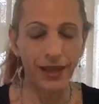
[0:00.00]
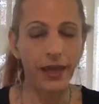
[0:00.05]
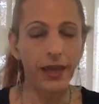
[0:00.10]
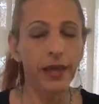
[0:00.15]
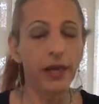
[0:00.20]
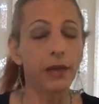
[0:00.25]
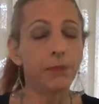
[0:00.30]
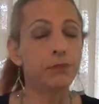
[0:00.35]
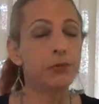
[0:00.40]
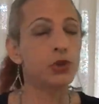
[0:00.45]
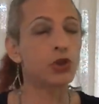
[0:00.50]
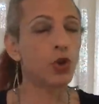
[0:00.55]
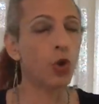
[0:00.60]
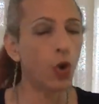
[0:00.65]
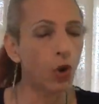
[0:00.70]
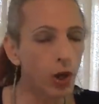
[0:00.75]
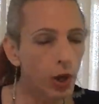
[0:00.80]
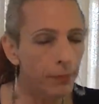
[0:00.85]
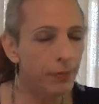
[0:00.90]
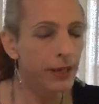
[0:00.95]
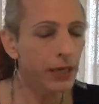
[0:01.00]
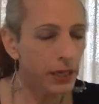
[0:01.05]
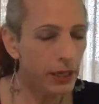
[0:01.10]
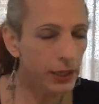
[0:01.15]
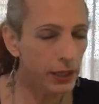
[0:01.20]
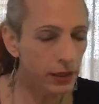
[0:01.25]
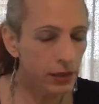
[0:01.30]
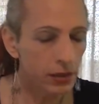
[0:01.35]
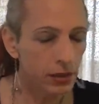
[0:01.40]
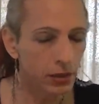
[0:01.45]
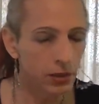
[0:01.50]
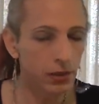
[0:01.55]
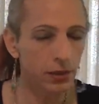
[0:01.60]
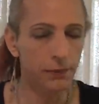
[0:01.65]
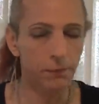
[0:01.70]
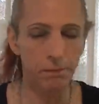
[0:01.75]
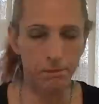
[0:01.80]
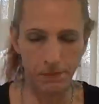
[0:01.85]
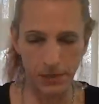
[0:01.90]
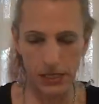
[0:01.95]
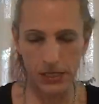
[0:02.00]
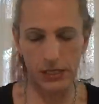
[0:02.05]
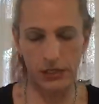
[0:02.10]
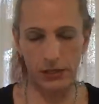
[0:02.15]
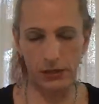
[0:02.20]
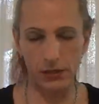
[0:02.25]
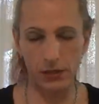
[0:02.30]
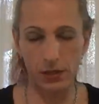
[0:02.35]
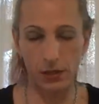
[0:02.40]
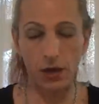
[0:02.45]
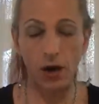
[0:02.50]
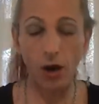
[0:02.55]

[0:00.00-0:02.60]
and absorbing me.